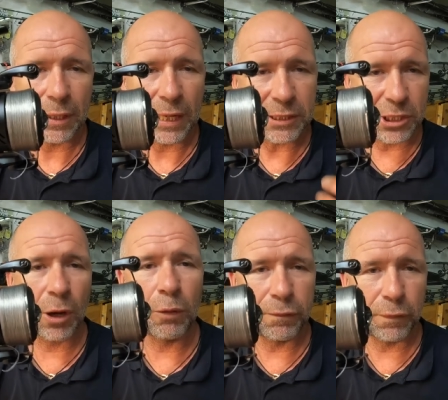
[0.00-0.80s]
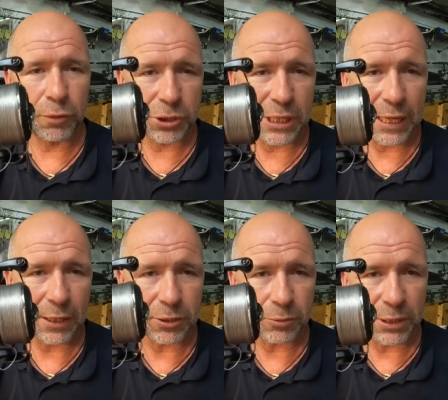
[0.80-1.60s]
It's cold forged
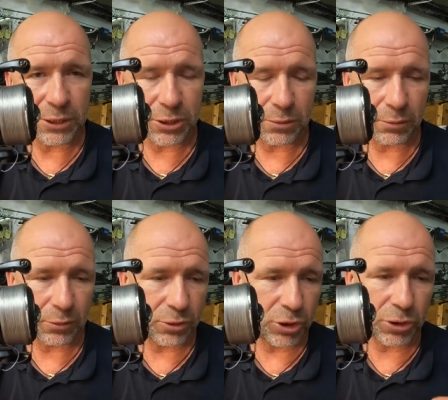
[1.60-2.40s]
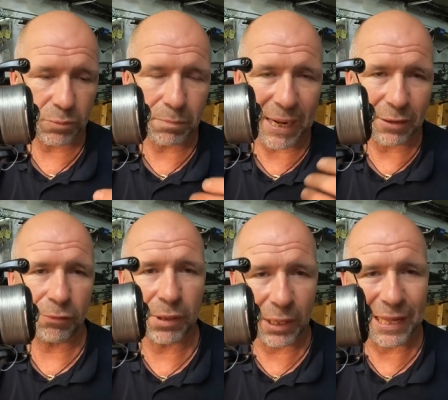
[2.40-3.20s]
gears, which just make the
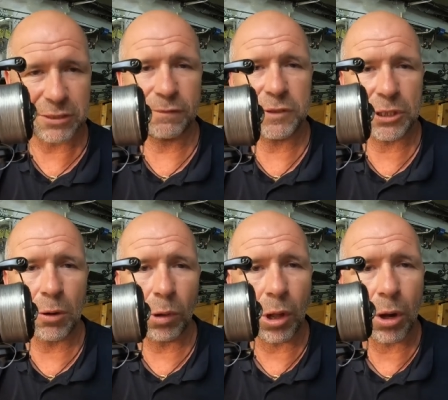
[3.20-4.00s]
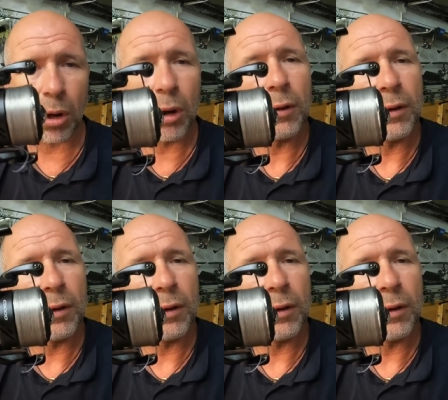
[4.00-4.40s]
reel last for so long